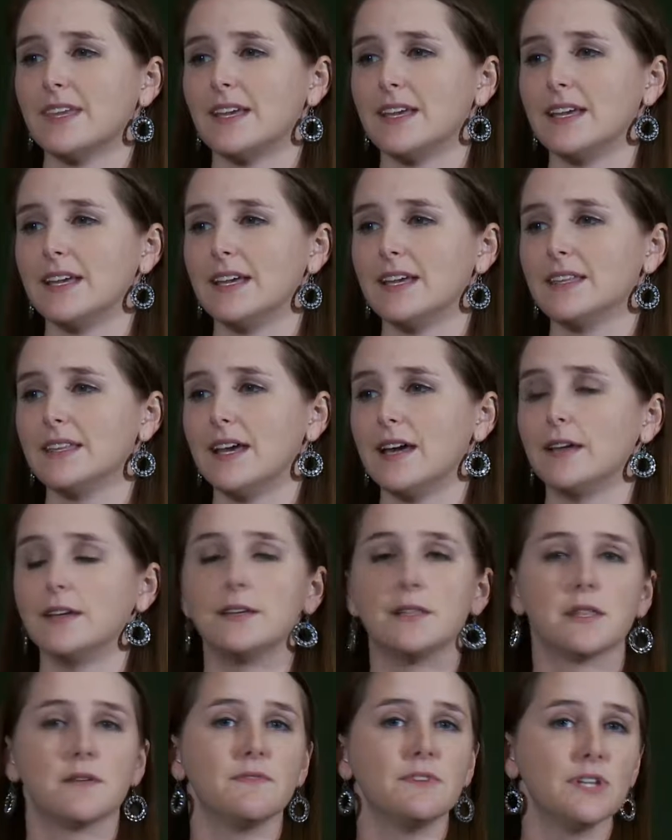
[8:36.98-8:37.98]
that
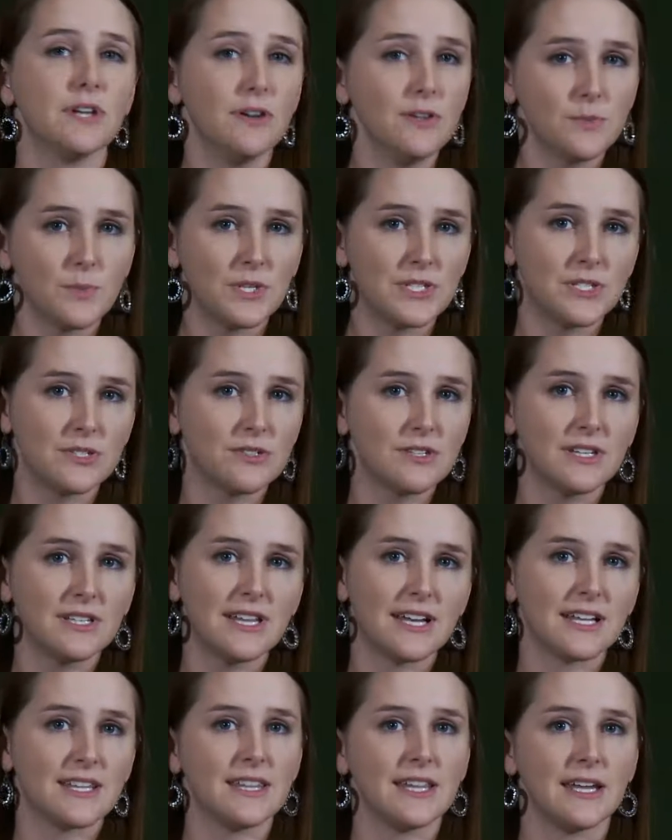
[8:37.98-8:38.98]
is of note. We do
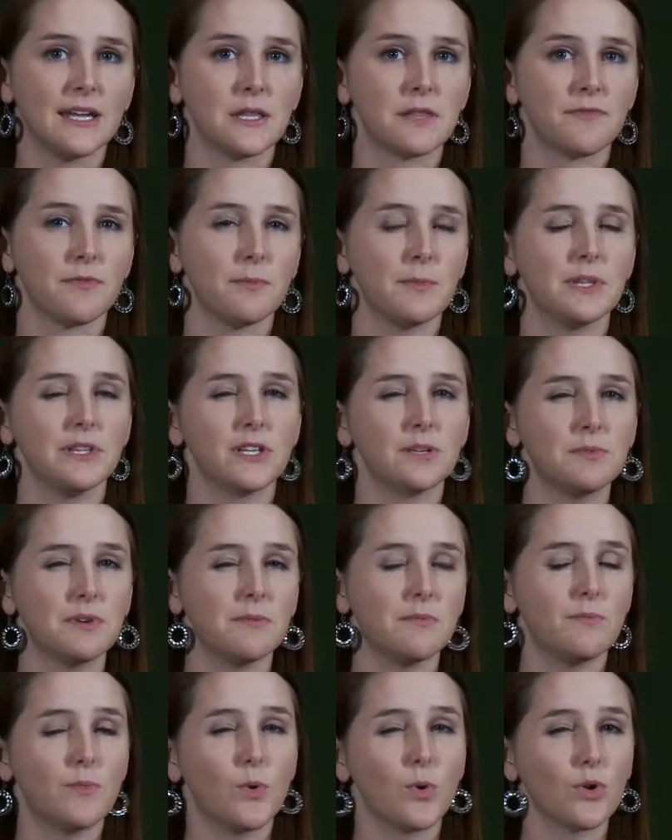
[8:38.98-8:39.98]
collect things from a little
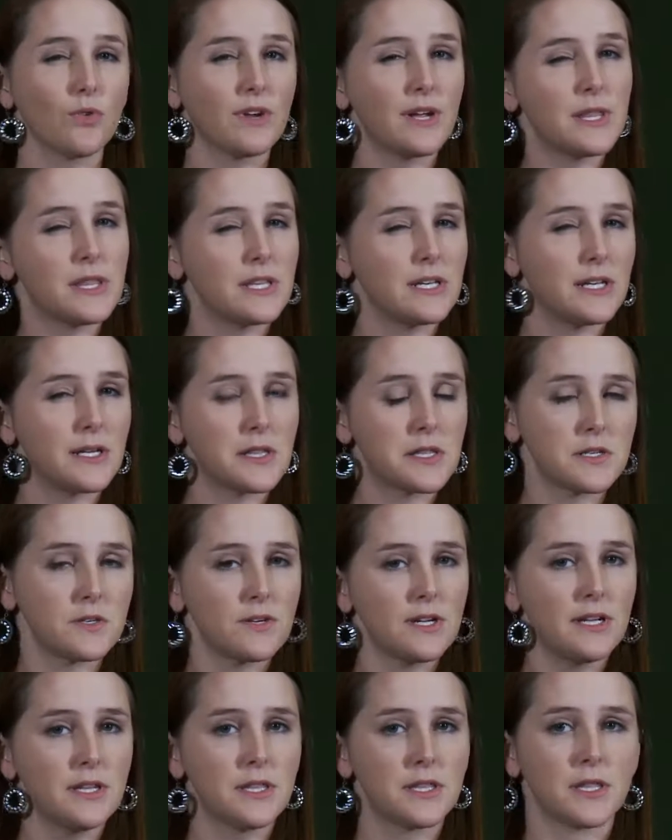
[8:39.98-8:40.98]
bit more recent
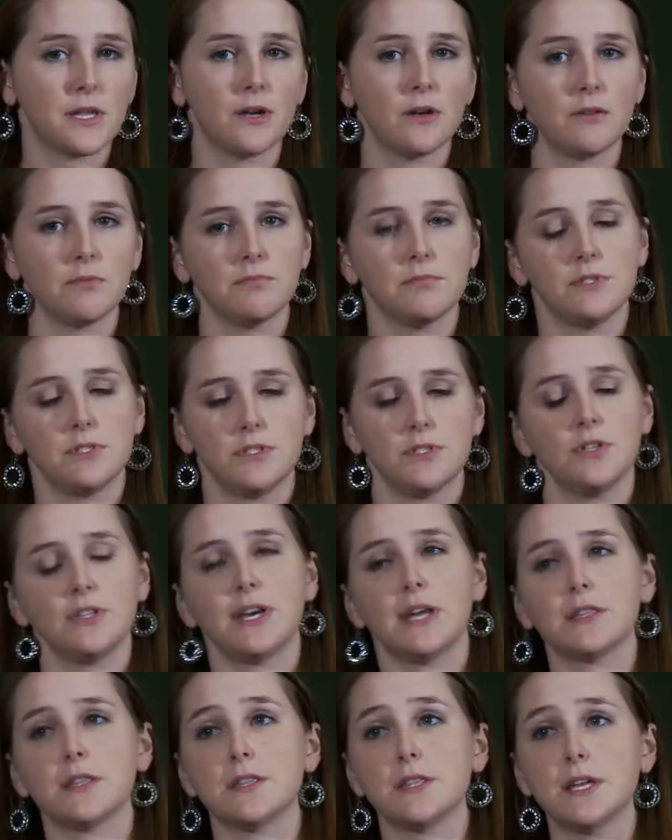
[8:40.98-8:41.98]
history. So
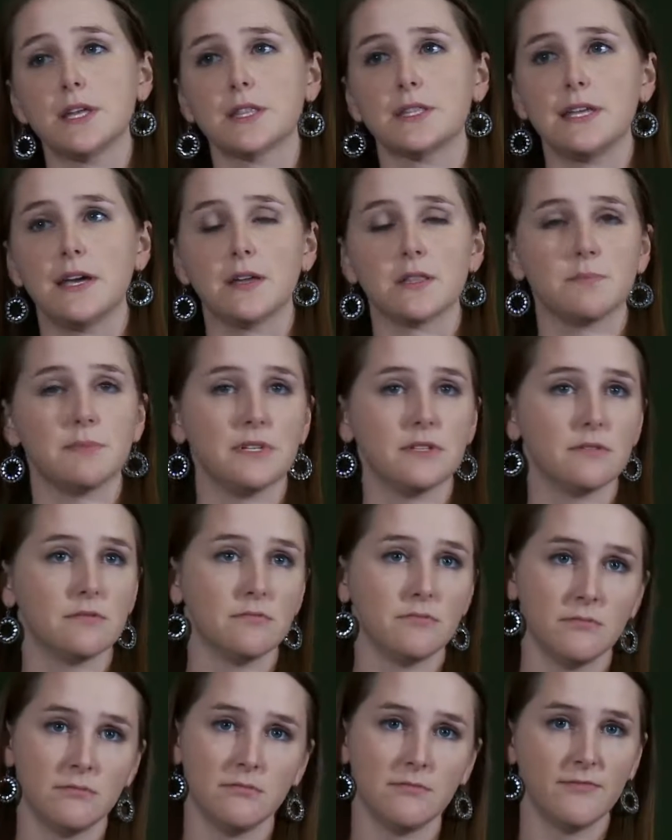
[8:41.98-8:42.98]
2006 now has been
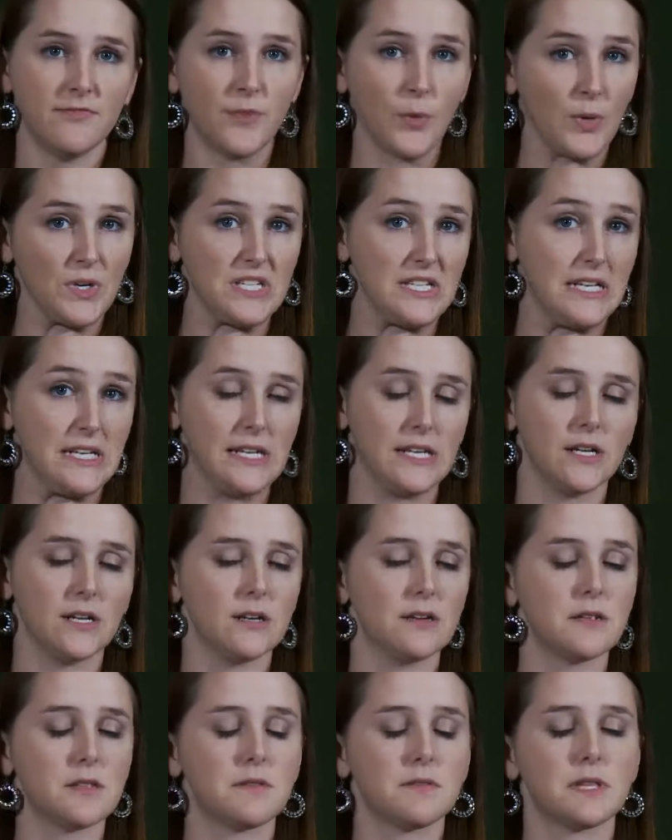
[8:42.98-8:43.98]
14
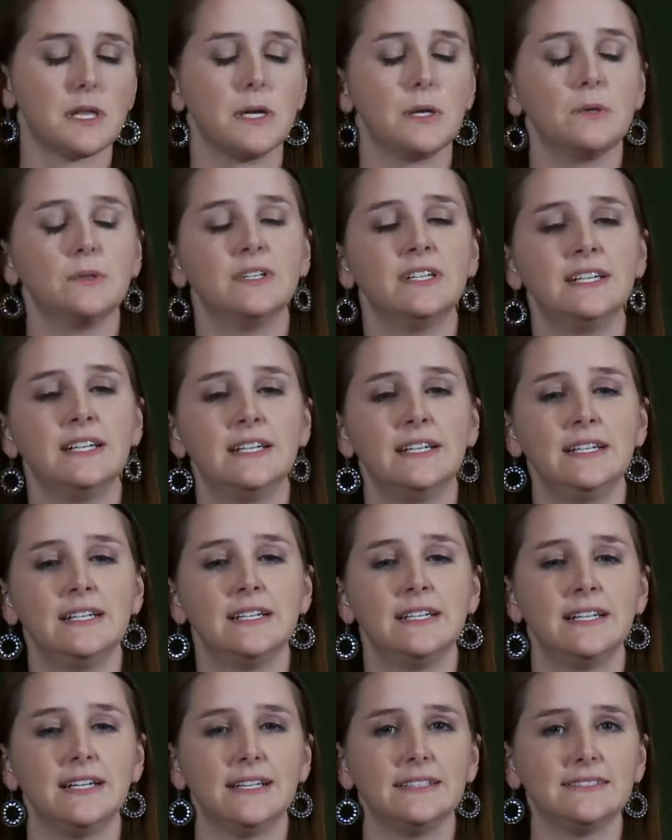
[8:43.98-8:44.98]
years, so
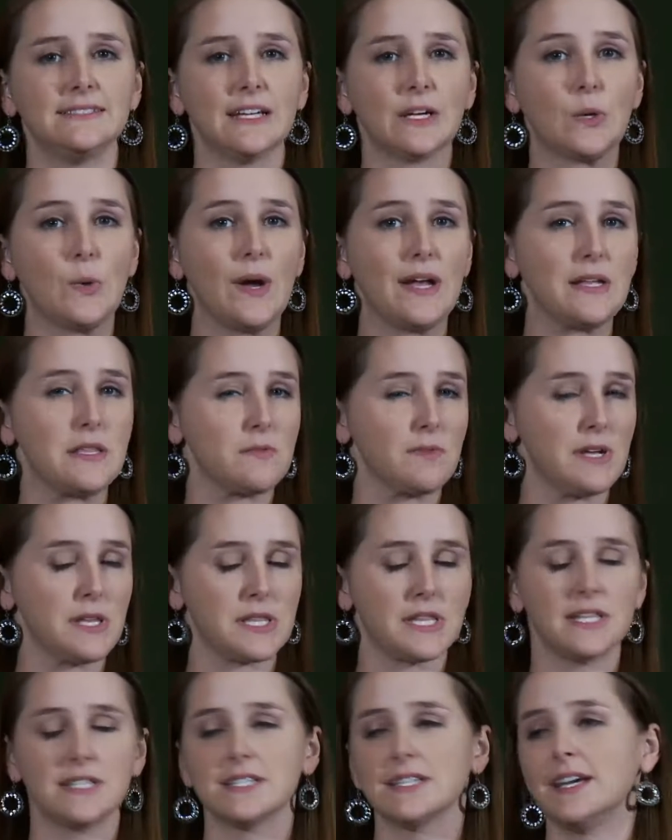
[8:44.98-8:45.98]
it's not quite as
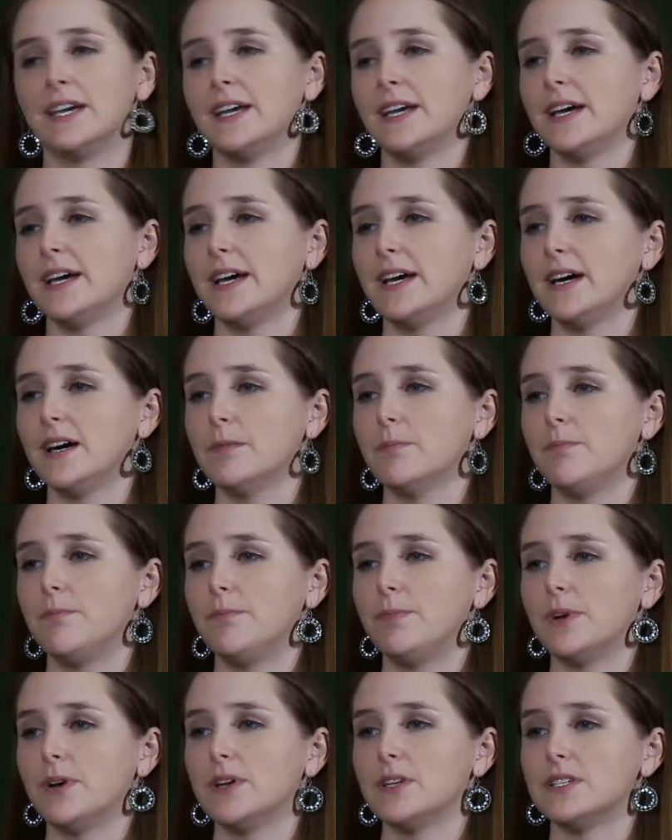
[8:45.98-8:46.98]
recent.
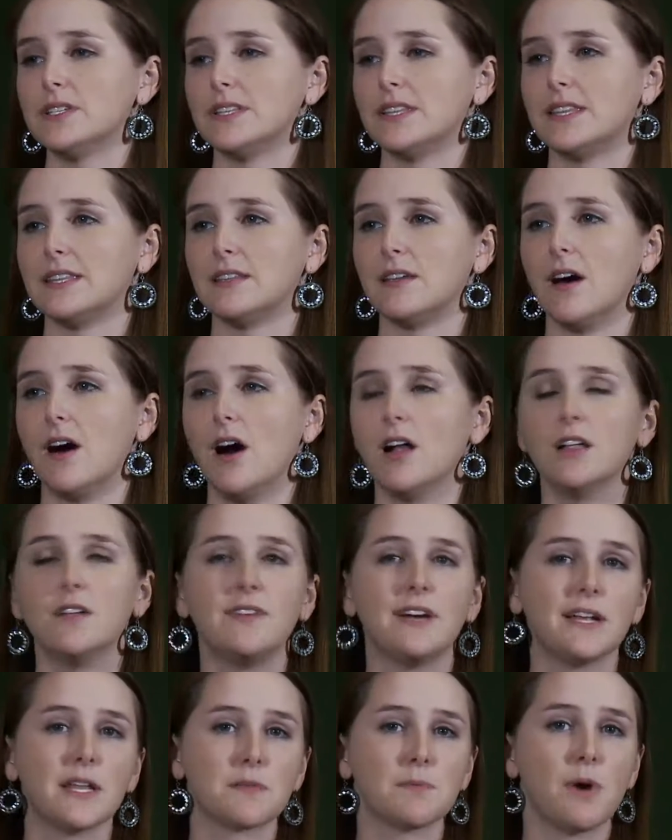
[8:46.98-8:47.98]
But all of
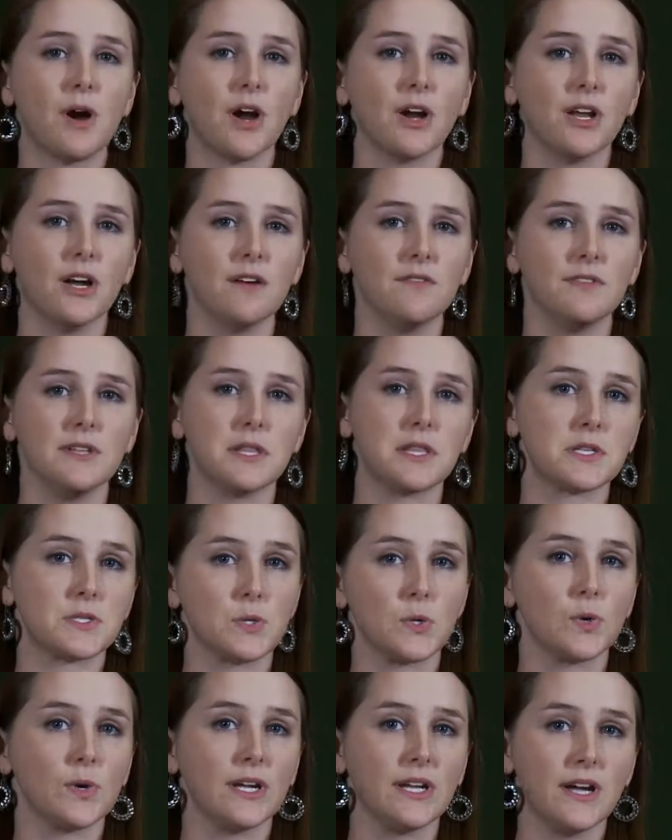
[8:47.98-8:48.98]
that is part of the
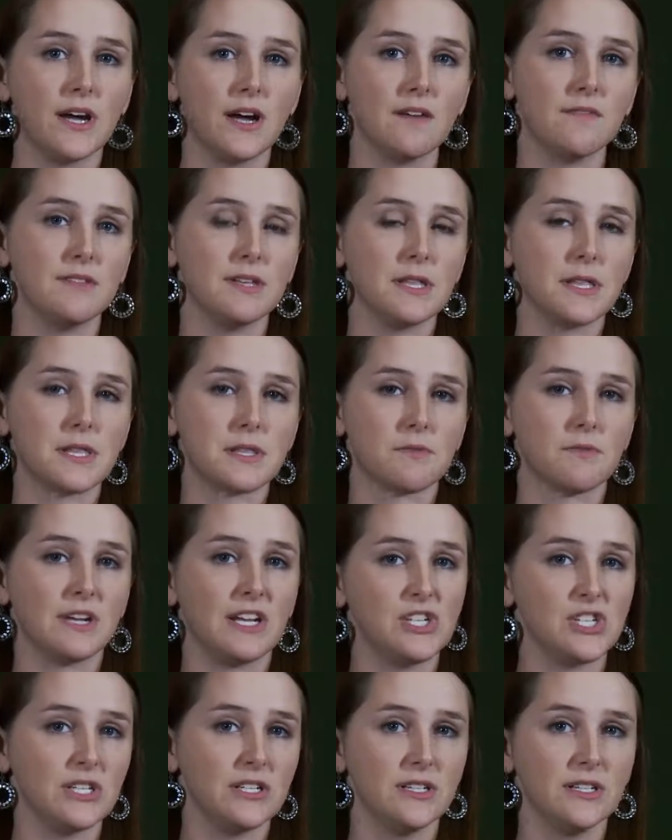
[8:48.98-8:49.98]
story of this
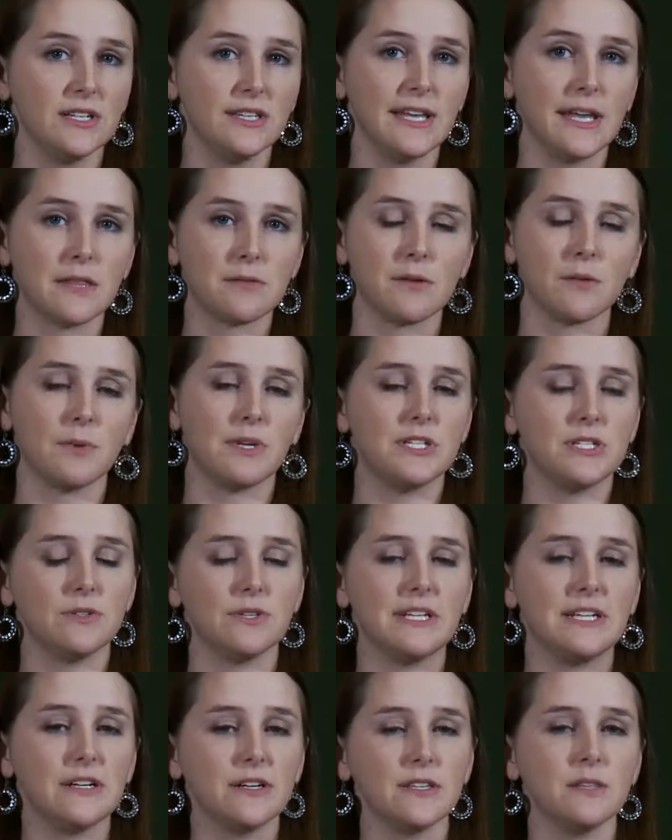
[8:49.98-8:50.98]
region, and that's what we do
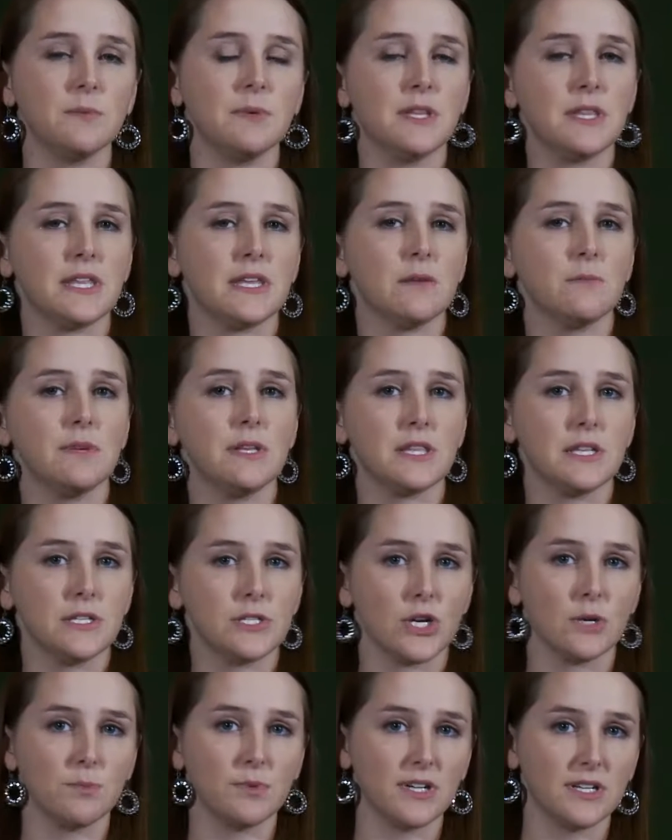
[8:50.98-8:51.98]
here at the museum is
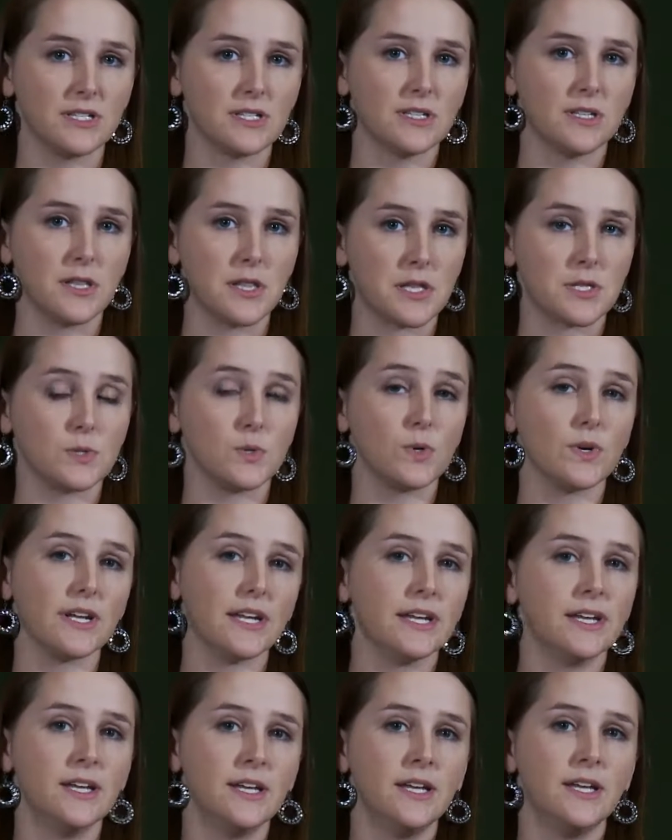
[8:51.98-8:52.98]
interpret the
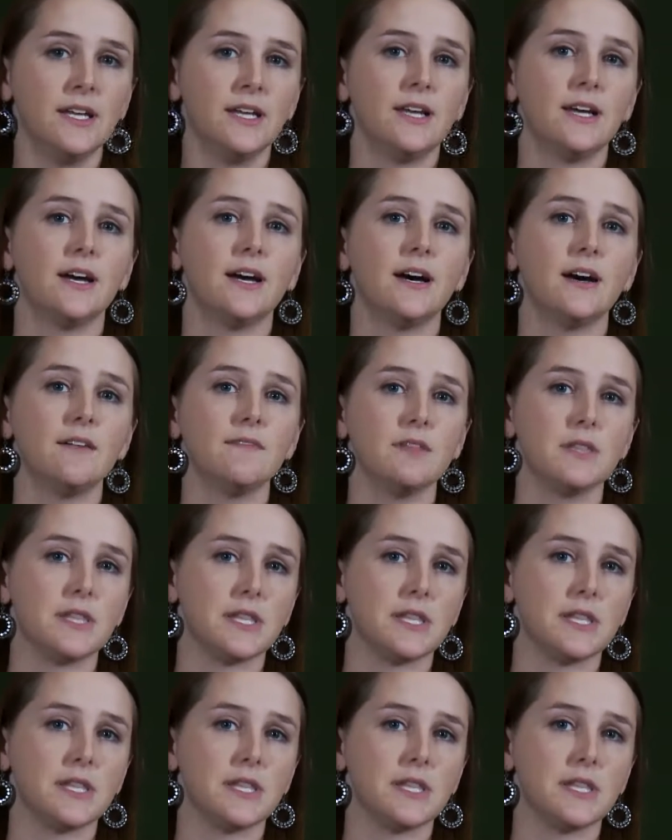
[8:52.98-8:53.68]
story of the